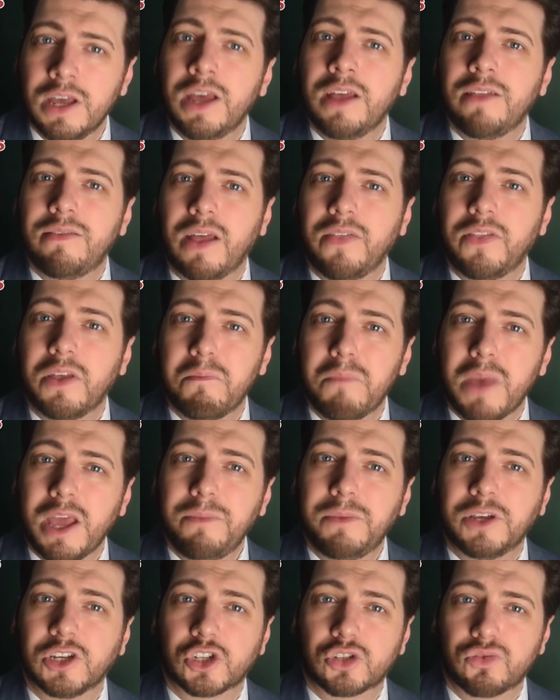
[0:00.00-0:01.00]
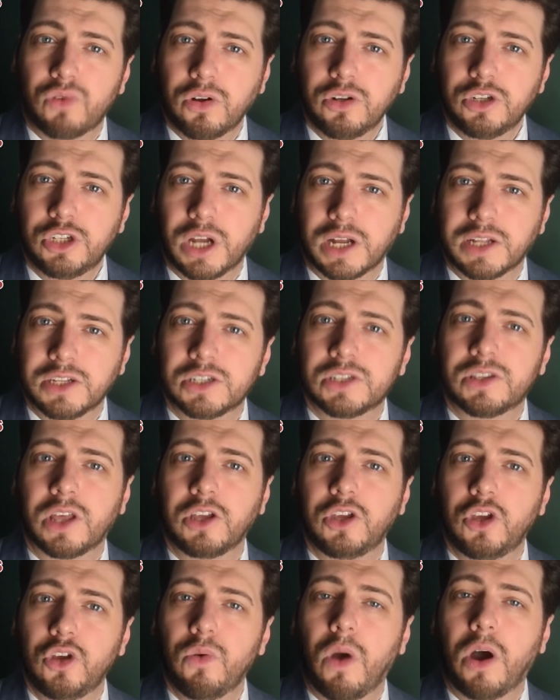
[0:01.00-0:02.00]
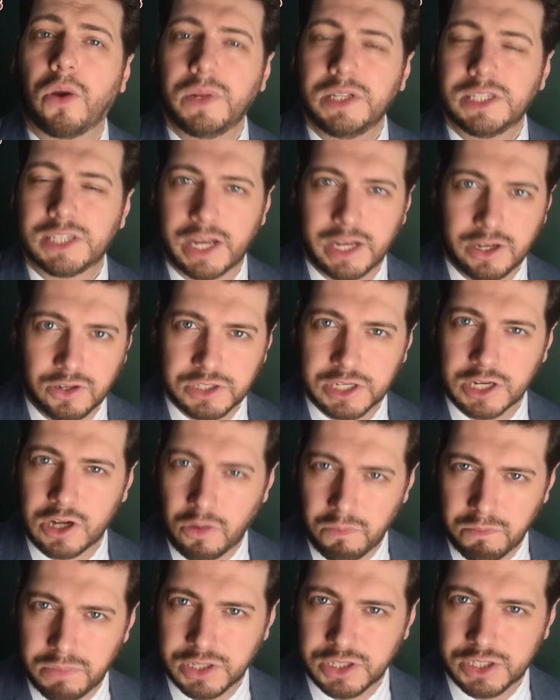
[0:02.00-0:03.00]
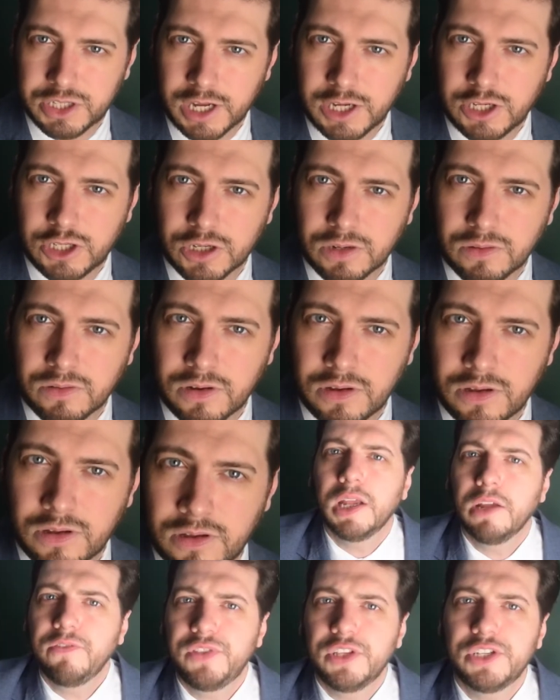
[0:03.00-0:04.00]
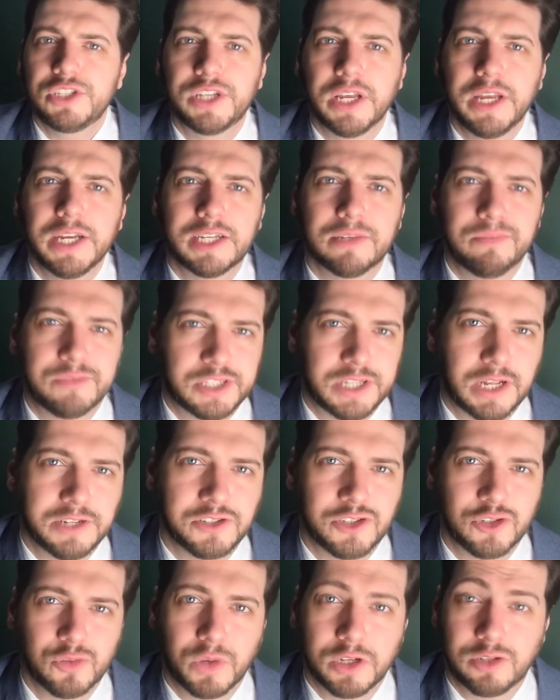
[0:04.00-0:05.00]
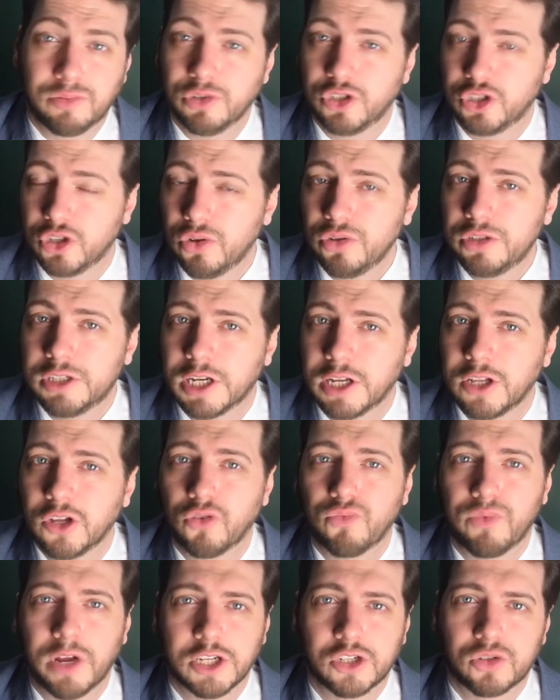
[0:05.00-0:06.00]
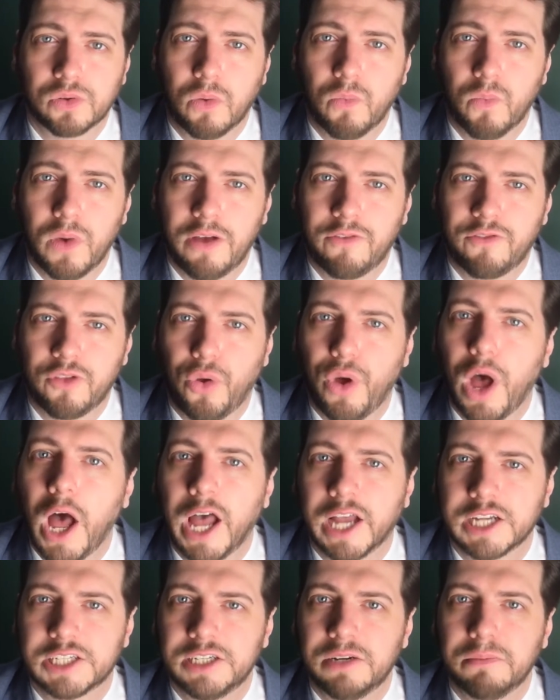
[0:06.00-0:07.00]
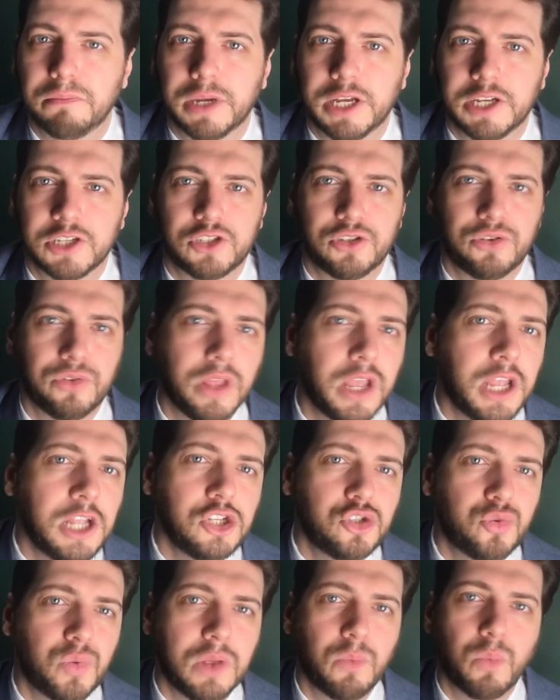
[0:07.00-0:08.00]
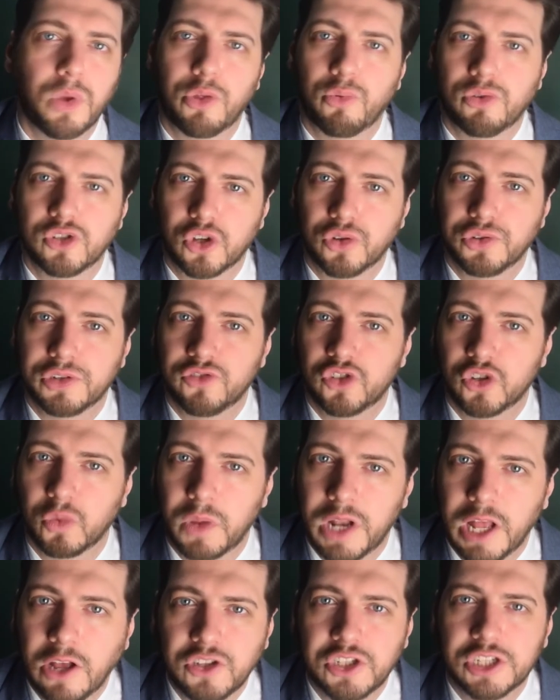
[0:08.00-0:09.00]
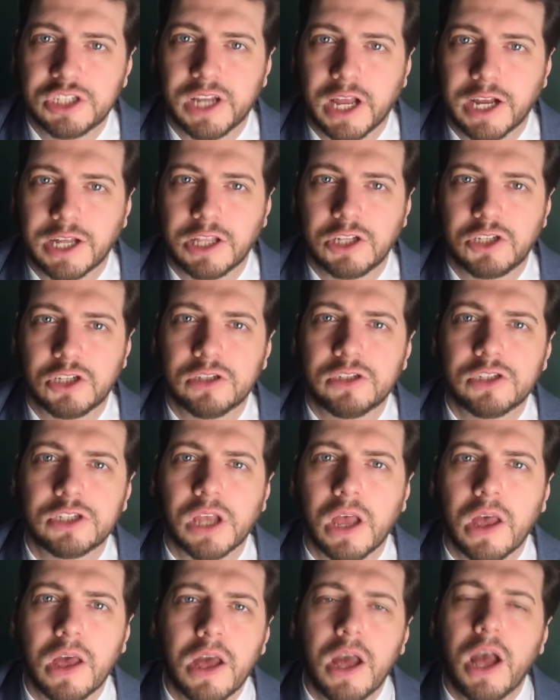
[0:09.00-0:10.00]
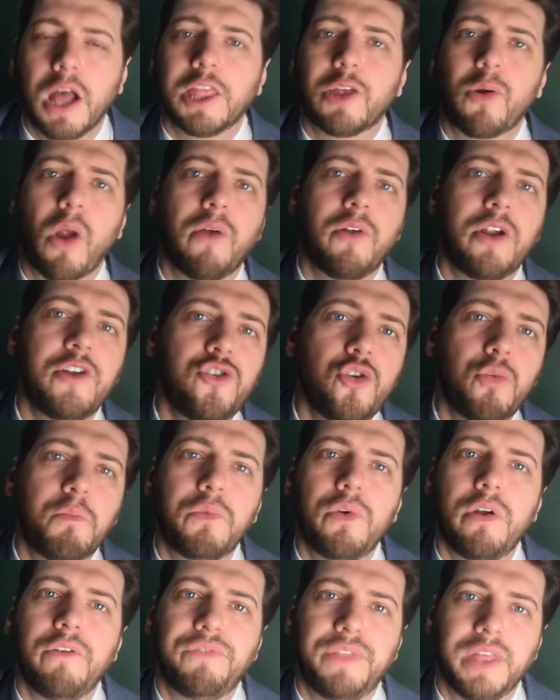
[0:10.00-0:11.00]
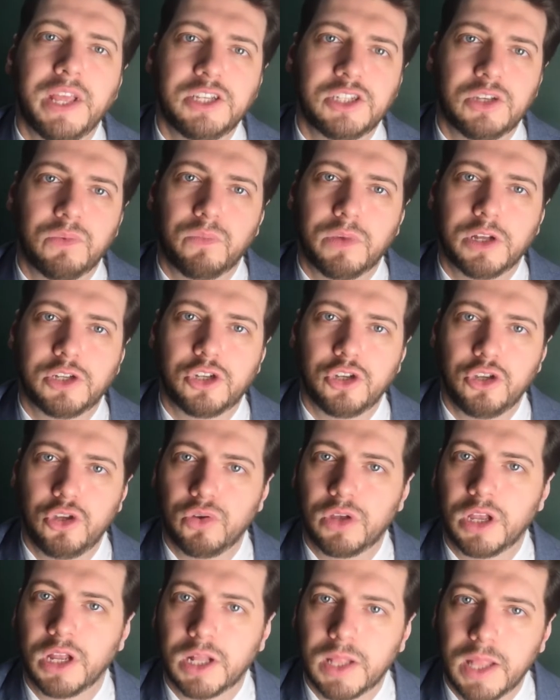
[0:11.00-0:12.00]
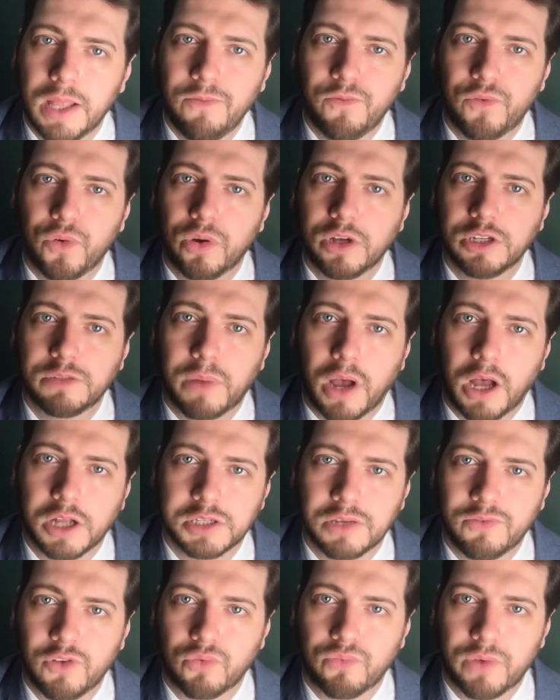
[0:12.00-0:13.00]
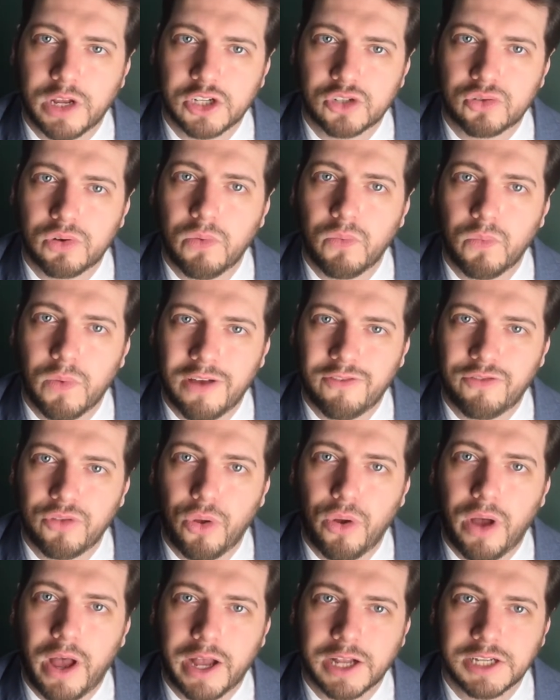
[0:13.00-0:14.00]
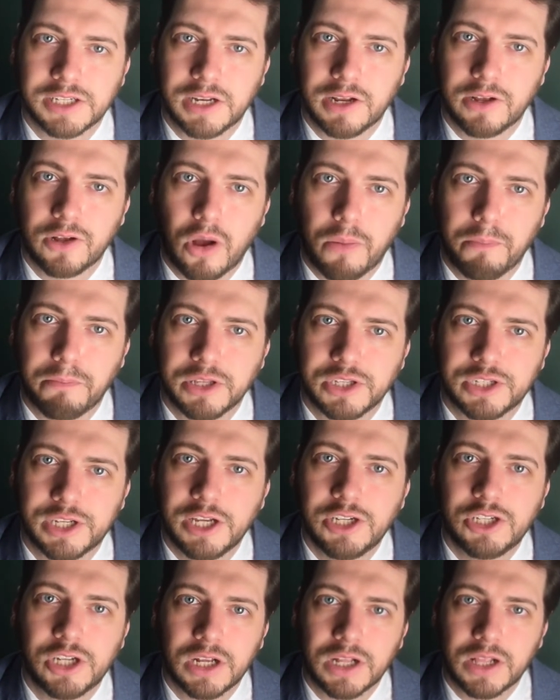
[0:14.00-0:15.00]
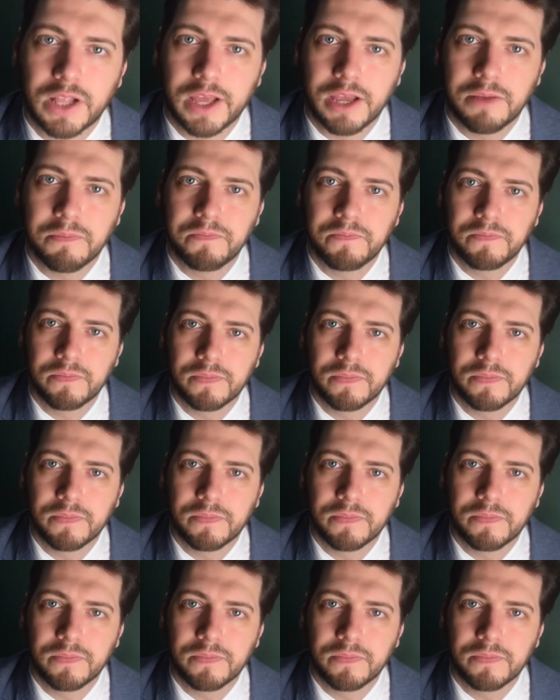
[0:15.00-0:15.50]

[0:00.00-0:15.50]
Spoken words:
then there may be a strong chance that you are entitled to compensation. If the circumstances which resulted in your restaurant wet floor accident personal injury were the result of someone else's negligence, there are a number of things in which you can claim for as part of your restaurant wet floor accident compensation claim.